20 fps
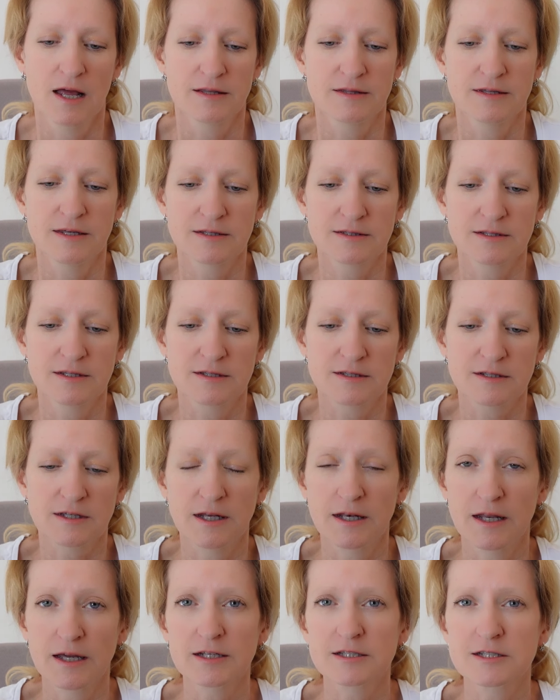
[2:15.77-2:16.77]
this is
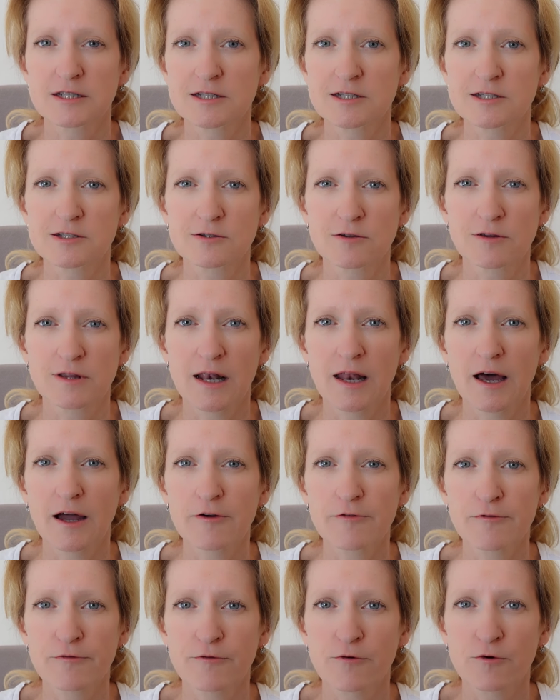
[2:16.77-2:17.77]
connected to the
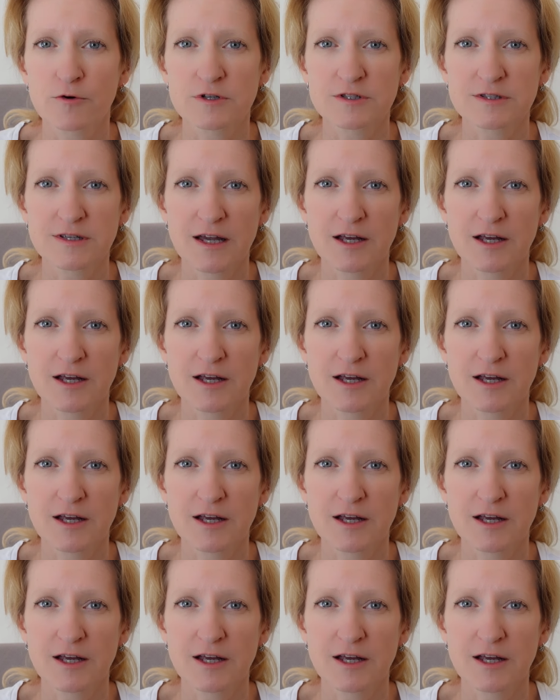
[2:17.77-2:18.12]
life force